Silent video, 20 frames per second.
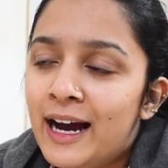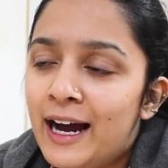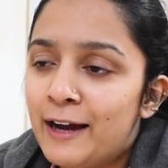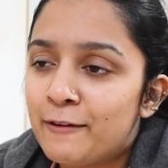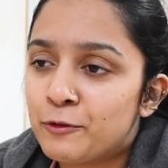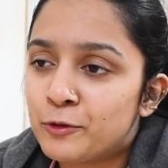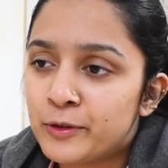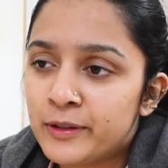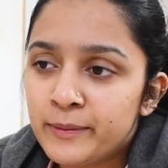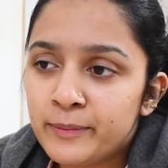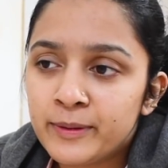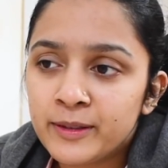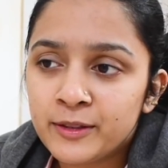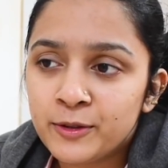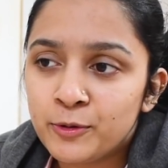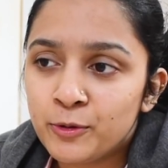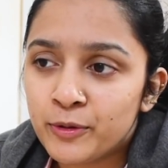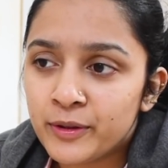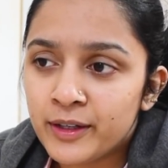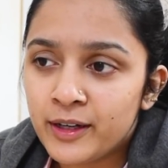I've only
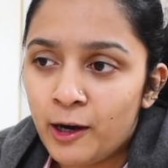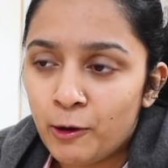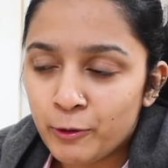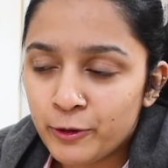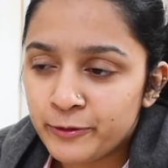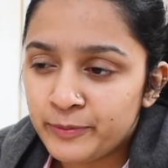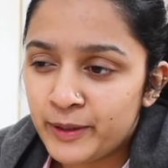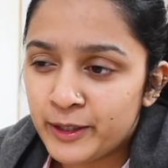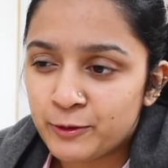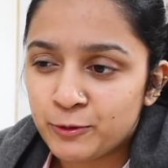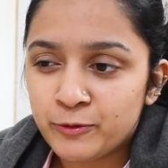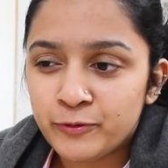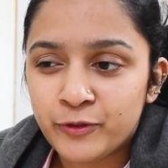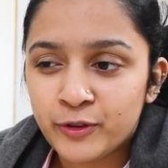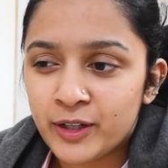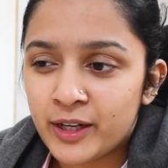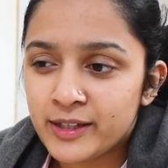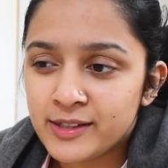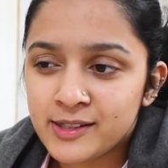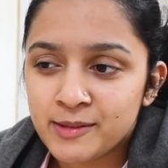been going out of my room
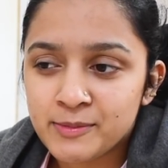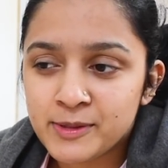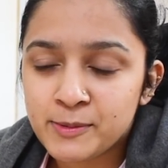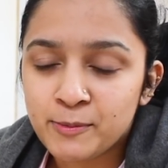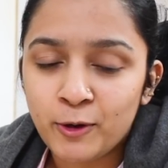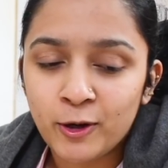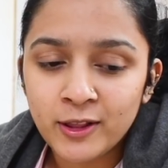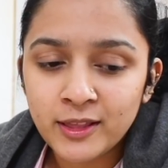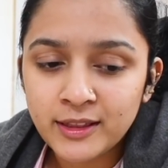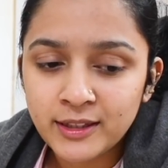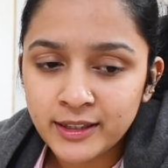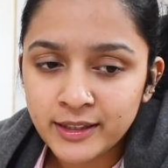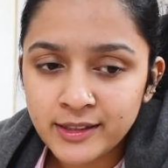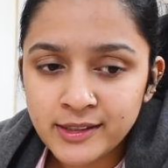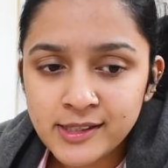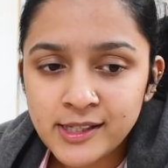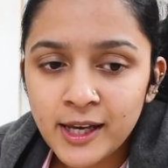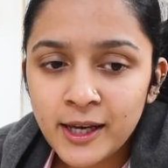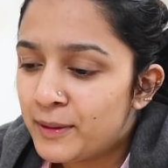for like some small things.